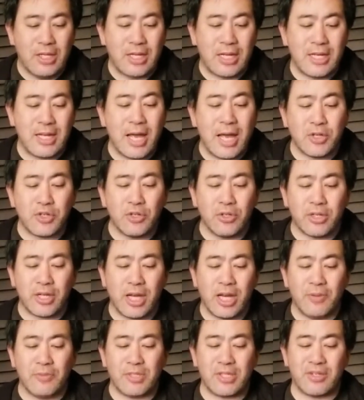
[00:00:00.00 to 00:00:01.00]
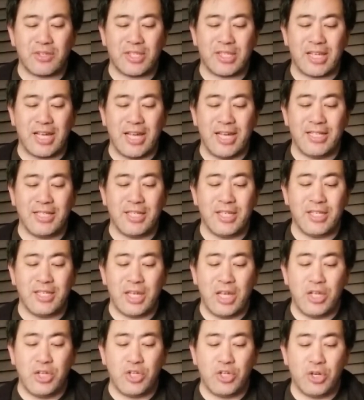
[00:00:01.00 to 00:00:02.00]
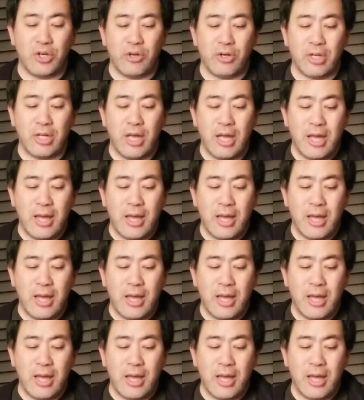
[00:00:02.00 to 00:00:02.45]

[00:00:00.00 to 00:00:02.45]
National Academies of Sciences, Engineering,